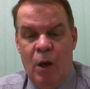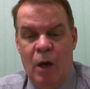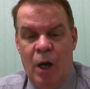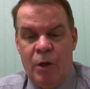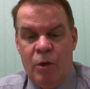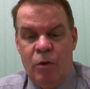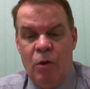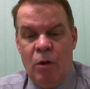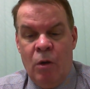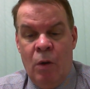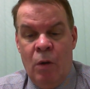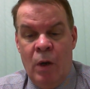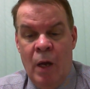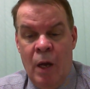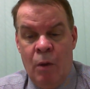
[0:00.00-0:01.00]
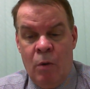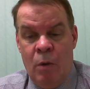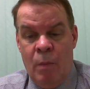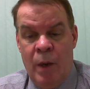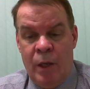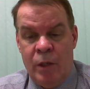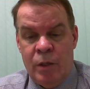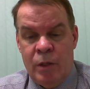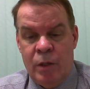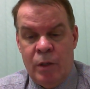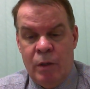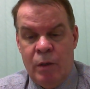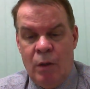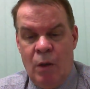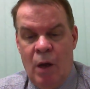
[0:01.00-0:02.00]
I do not know how remains
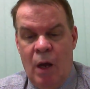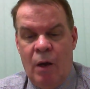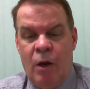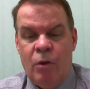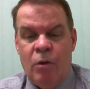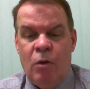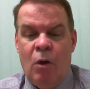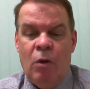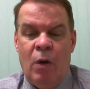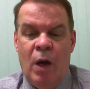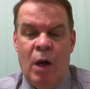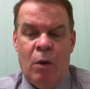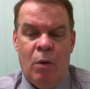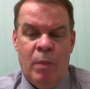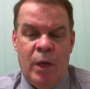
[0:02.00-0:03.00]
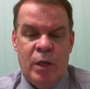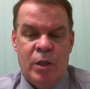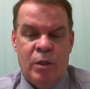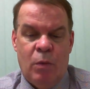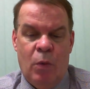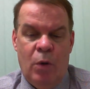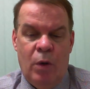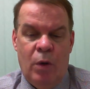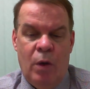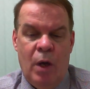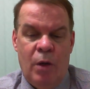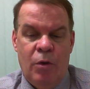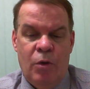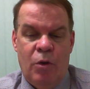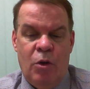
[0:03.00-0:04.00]
that were
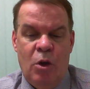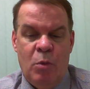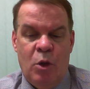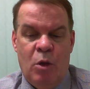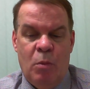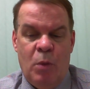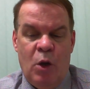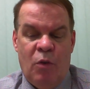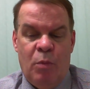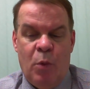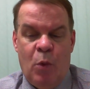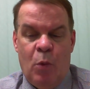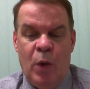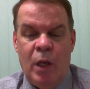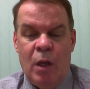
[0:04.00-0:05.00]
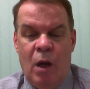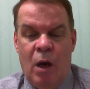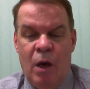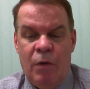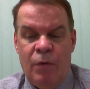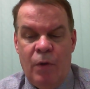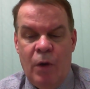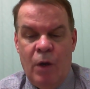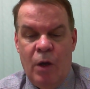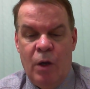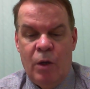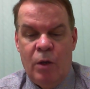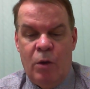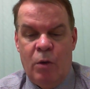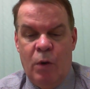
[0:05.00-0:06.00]
determined to be of marine life
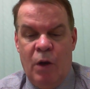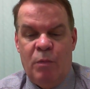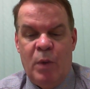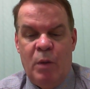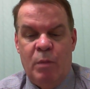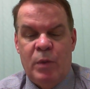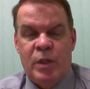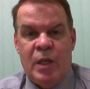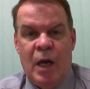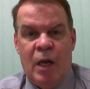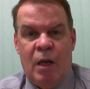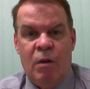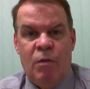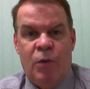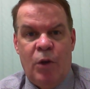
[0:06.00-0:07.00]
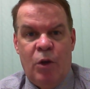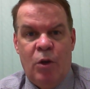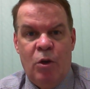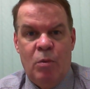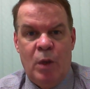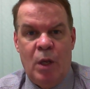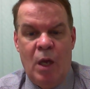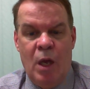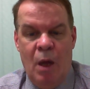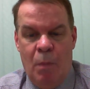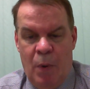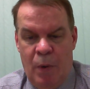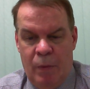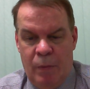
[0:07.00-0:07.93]
could have been mistaken for a human hip.